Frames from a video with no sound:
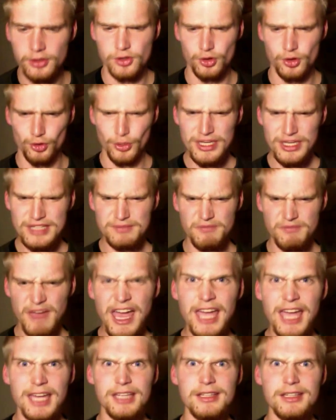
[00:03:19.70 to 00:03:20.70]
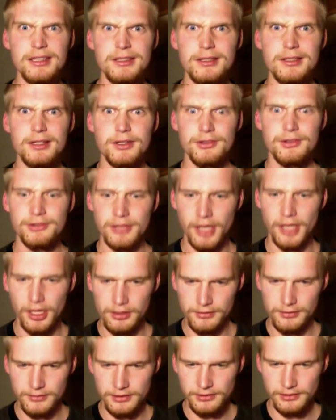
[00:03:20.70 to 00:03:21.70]
Great man, said
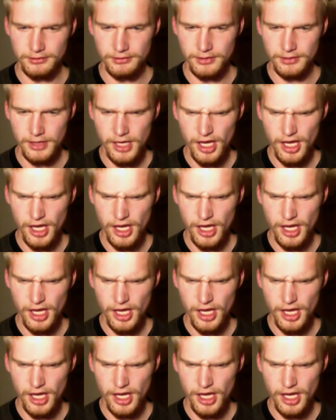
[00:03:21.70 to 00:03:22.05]
Aravis,